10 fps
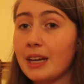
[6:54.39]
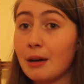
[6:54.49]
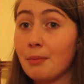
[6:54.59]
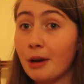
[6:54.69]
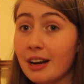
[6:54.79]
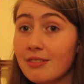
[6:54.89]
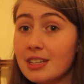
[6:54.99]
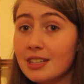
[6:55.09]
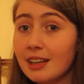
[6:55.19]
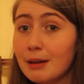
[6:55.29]
like a
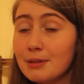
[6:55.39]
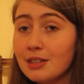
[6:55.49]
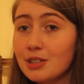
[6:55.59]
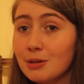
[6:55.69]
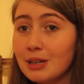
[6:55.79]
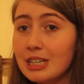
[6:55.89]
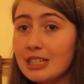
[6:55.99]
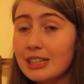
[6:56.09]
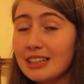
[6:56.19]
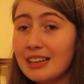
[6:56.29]
Breakfast Club
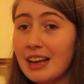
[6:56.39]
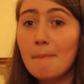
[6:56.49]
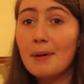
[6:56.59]
situation,